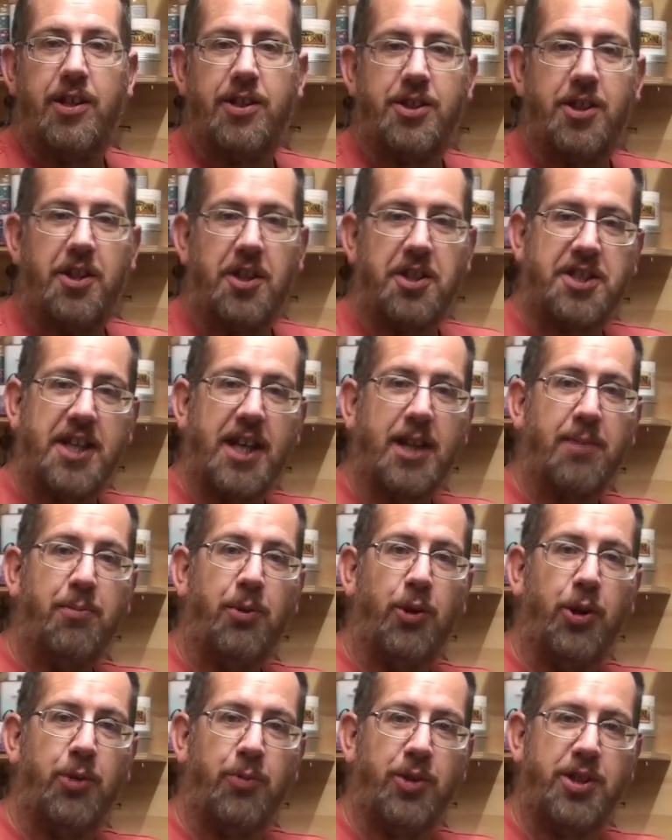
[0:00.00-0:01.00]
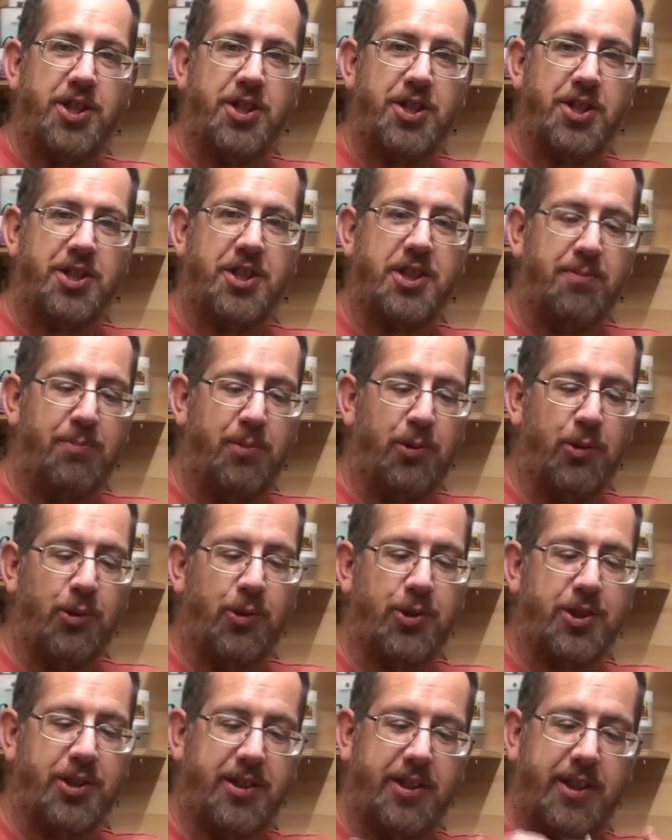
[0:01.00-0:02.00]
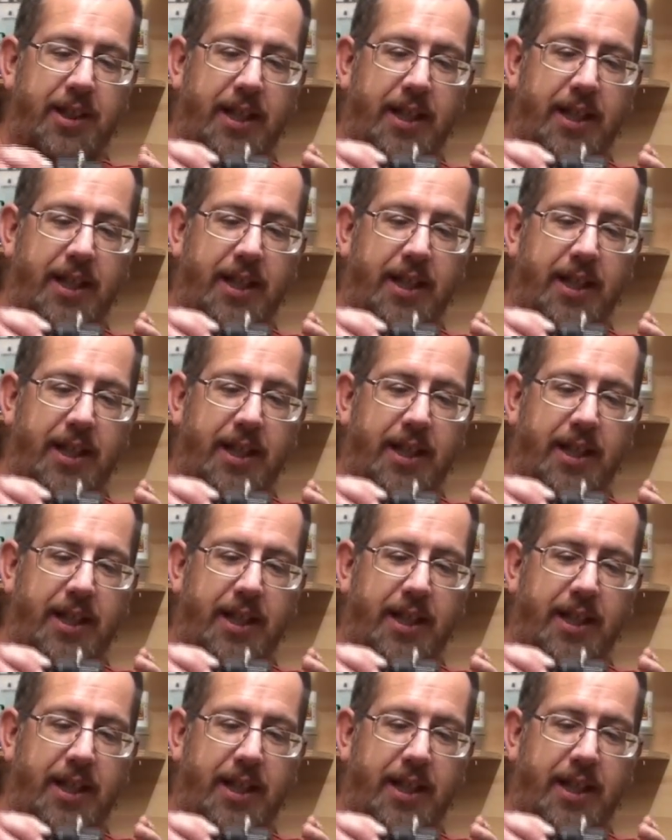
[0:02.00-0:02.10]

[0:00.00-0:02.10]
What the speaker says: So the second point, which is just important,